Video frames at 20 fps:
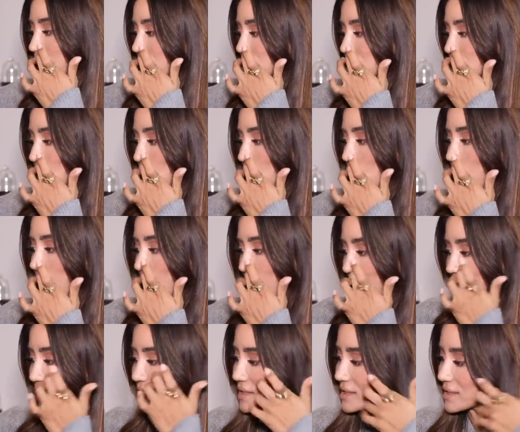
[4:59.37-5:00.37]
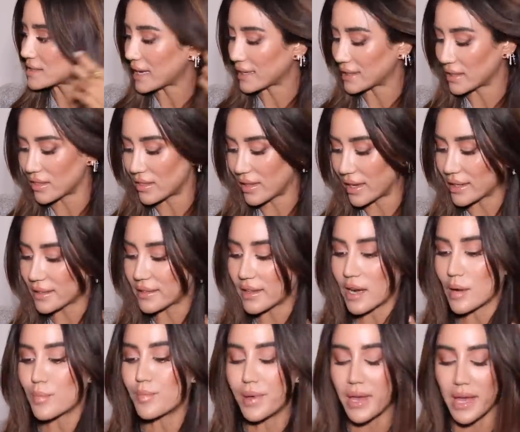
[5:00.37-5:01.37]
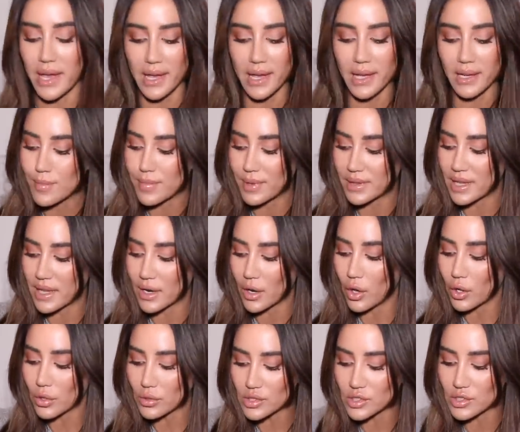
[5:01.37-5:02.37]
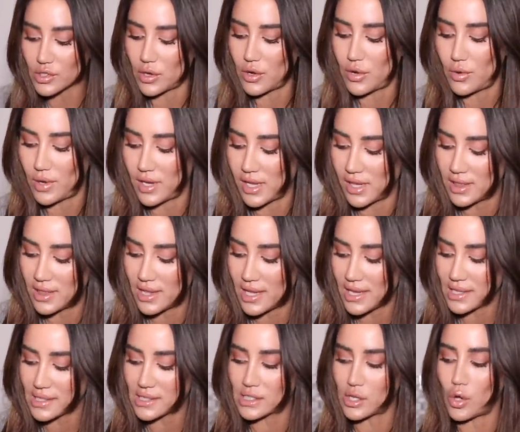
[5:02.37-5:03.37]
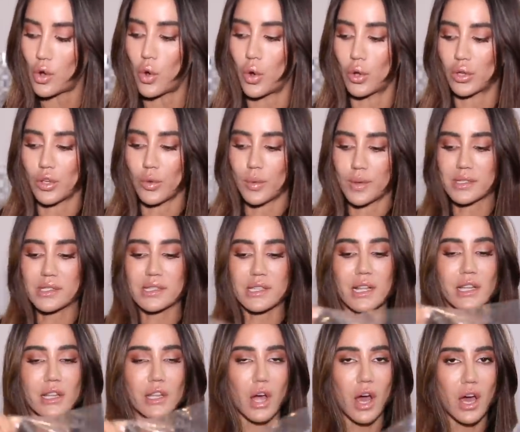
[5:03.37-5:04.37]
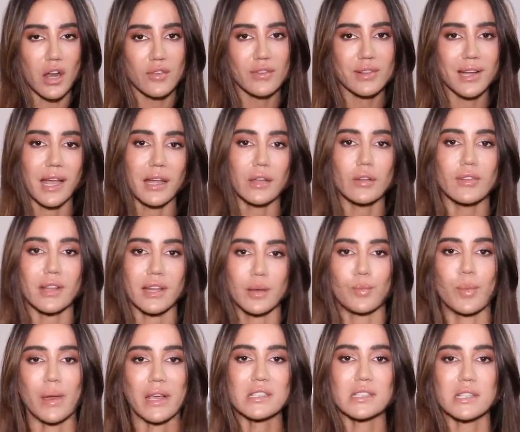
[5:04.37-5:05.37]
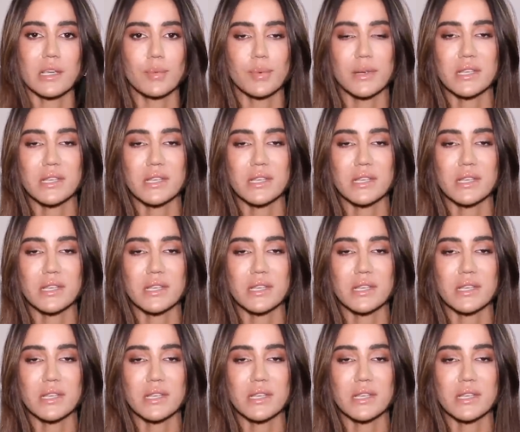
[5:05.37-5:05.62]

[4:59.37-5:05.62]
So that's the second thing that I picked. But then also in this haul, you will see a lot of kind of like basic